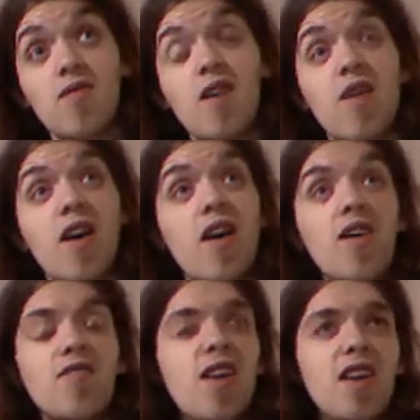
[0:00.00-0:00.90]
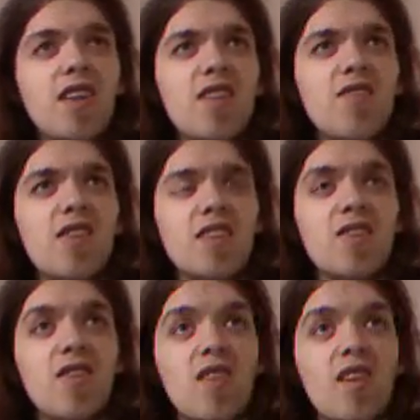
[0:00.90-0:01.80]
No, I really didn't. That's
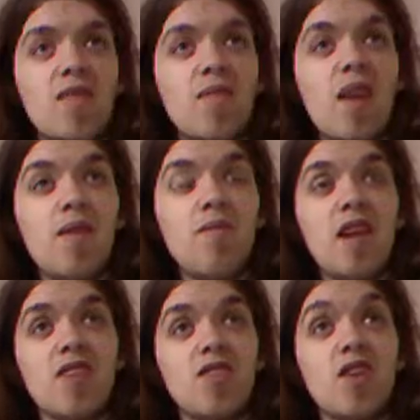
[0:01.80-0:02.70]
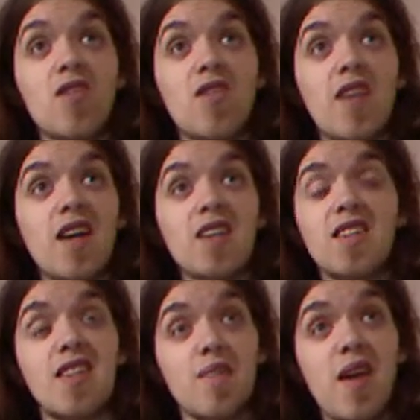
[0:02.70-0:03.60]
not like me making a joke. I
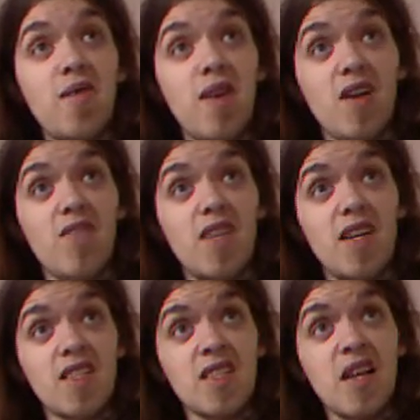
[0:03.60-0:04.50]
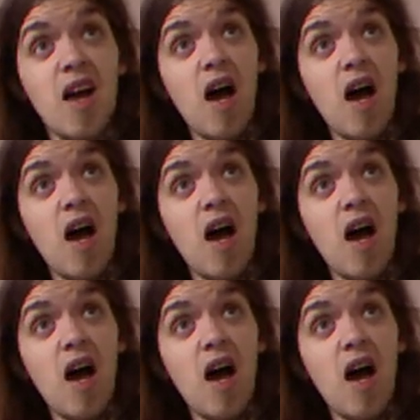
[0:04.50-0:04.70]
actually did pay money for this.